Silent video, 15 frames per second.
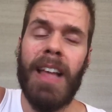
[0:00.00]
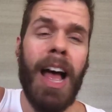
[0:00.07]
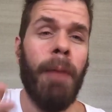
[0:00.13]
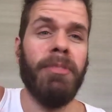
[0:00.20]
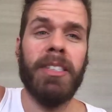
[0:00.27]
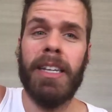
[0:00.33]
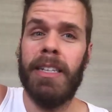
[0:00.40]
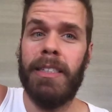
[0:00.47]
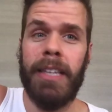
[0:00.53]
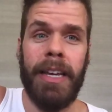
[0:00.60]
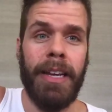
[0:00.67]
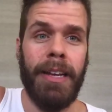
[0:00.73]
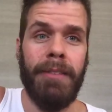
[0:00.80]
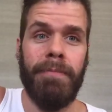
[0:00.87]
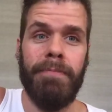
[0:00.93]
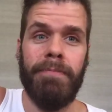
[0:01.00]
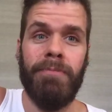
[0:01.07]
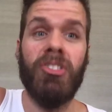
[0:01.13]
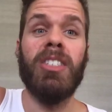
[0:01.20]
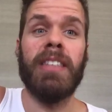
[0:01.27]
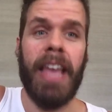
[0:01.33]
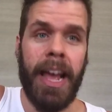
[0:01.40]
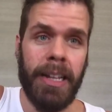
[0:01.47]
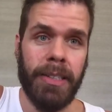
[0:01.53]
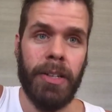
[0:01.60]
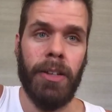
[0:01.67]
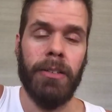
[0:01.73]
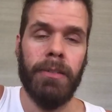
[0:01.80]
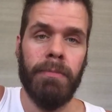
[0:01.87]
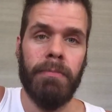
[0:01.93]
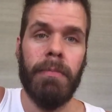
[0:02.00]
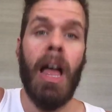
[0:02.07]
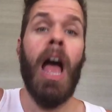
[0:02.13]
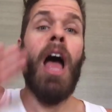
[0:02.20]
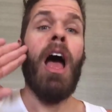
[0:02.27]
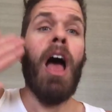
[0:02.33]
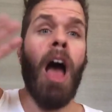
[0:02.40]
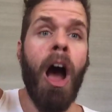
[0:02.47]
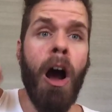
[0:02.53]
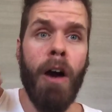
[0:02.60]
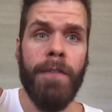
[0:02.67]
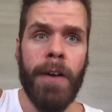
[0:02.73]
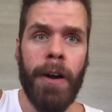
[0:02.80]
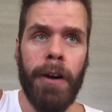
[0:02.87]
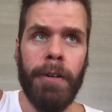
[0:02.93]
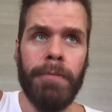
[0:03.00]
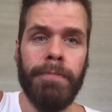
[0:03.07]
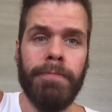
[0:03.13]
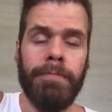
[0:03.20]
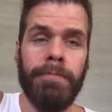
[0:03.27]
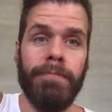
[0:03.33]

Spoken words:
I'm just gonna say it. She's canceled. Over.